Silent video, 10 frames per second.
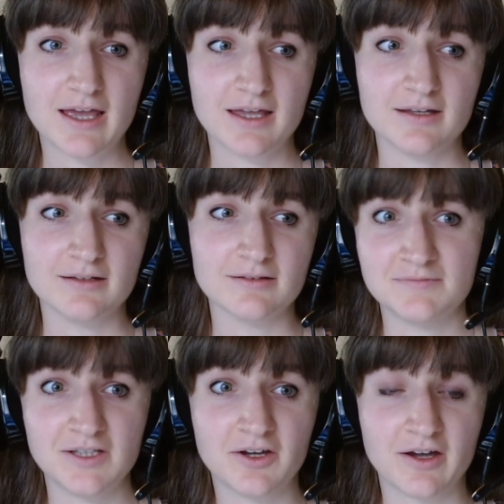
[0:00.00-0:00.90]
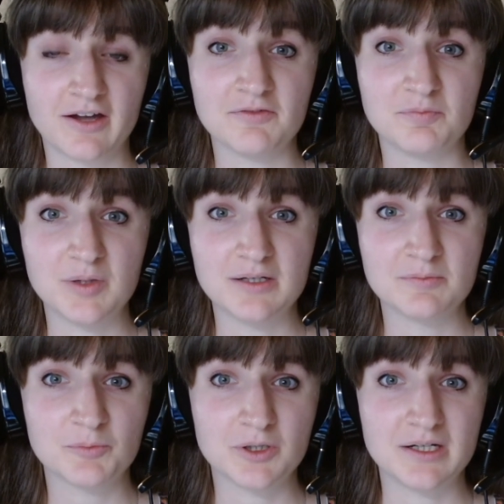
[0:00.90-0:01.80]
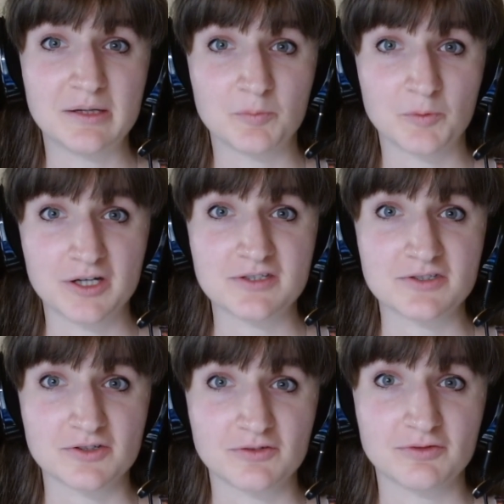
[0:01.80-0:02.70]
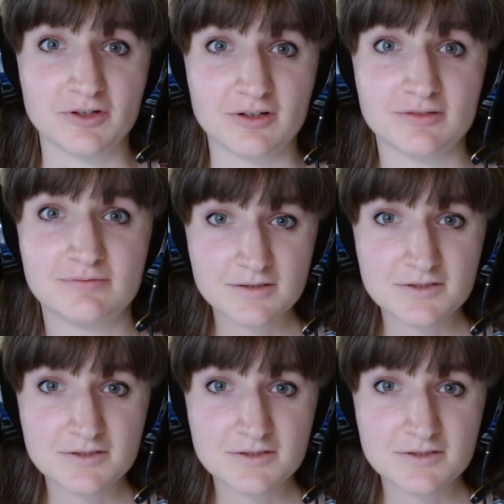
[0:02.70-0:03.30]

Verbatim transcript: And yeah, I've been pretty impressed so far.